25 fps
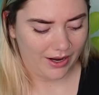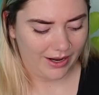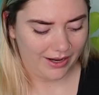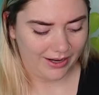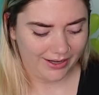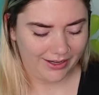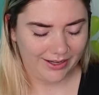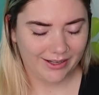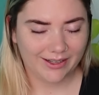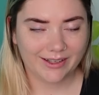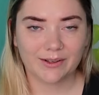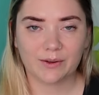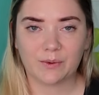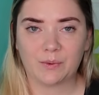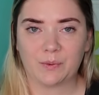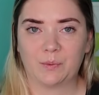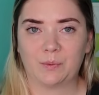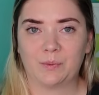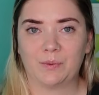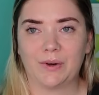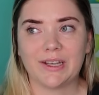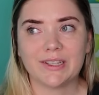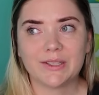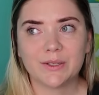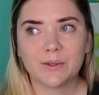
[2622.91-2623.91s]
I
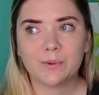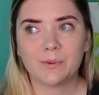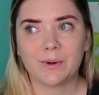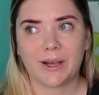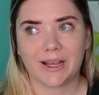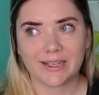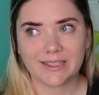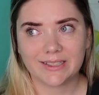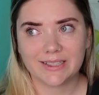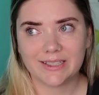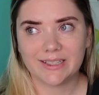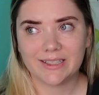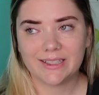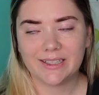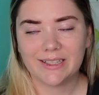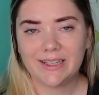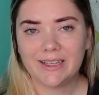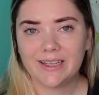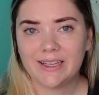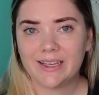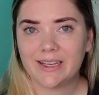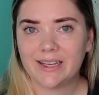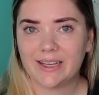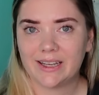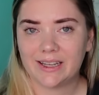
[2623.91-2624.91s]
resurrected
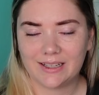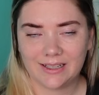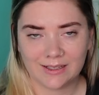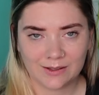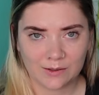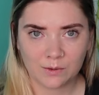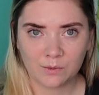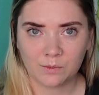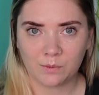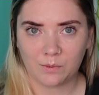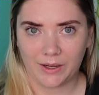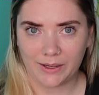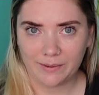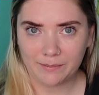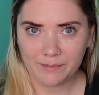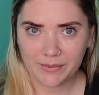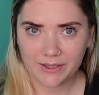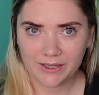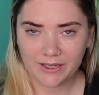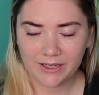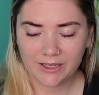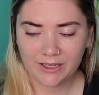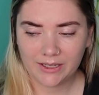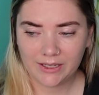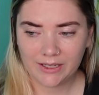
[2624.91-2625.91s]
another WIP
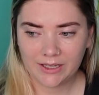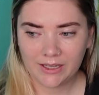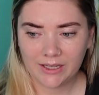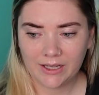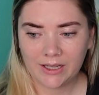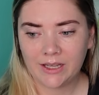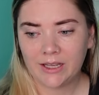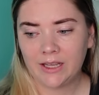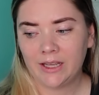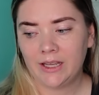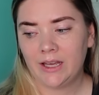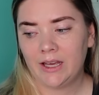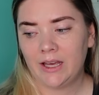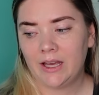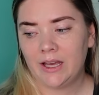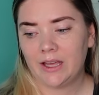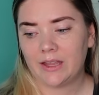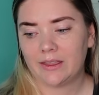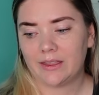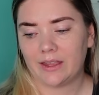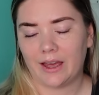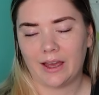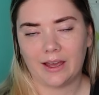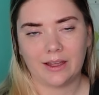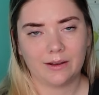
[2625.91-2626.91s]

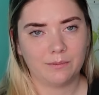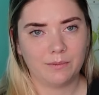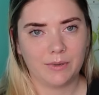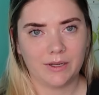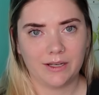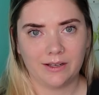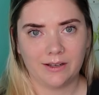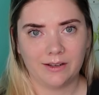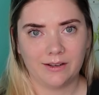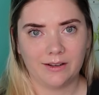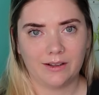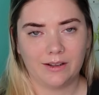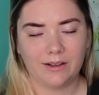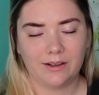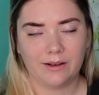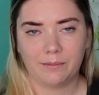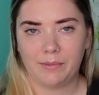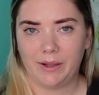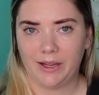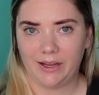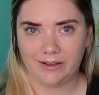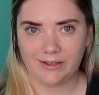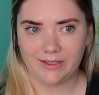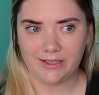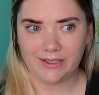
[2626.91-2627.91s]
that had been
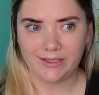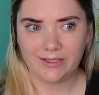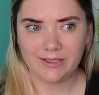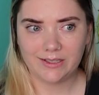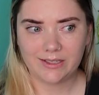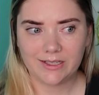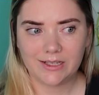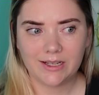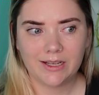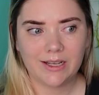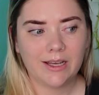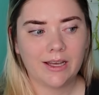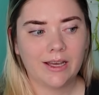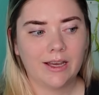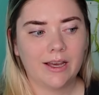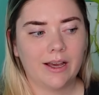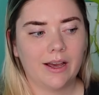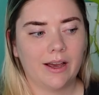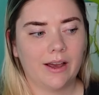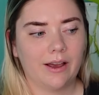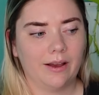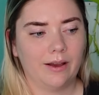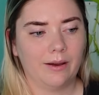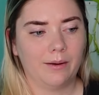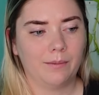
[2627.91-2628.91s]
abandoned
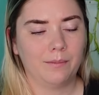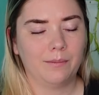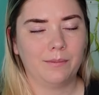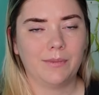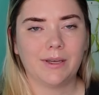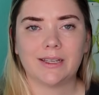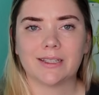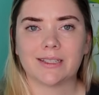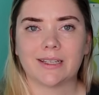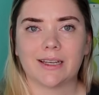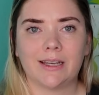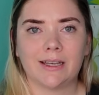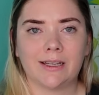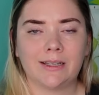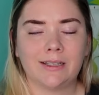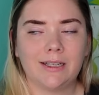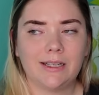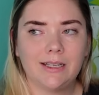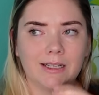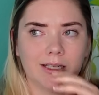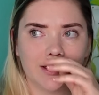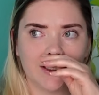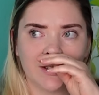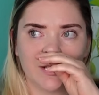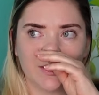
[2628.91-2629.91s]
um, because I had
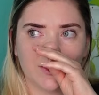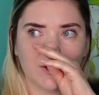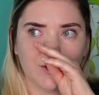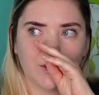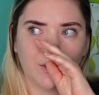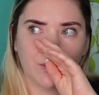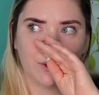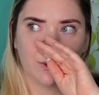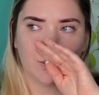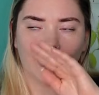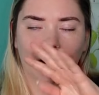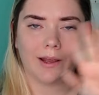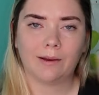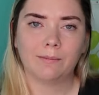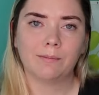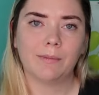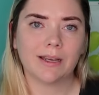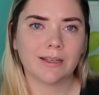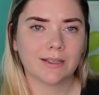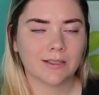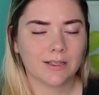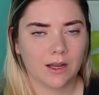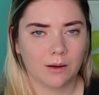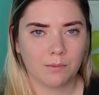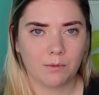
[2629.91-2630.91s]
needed to, I
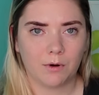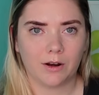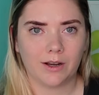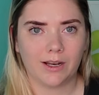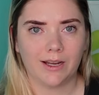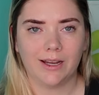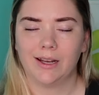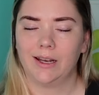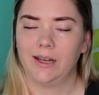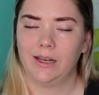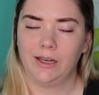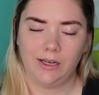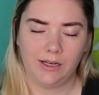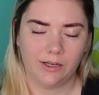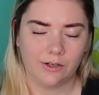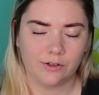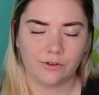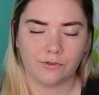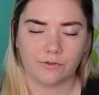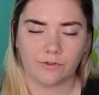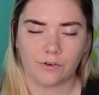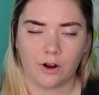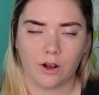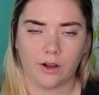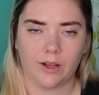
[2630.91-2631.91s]
messed up on it I needed to
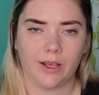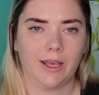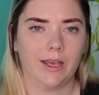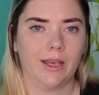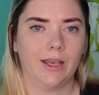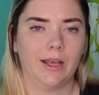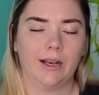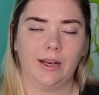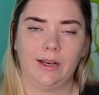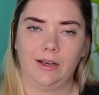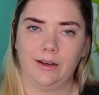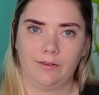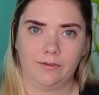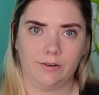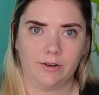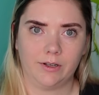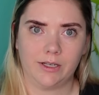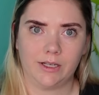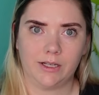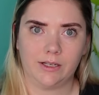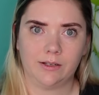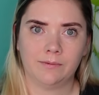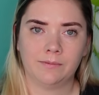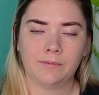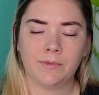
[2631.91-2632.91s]
frog it and I never did.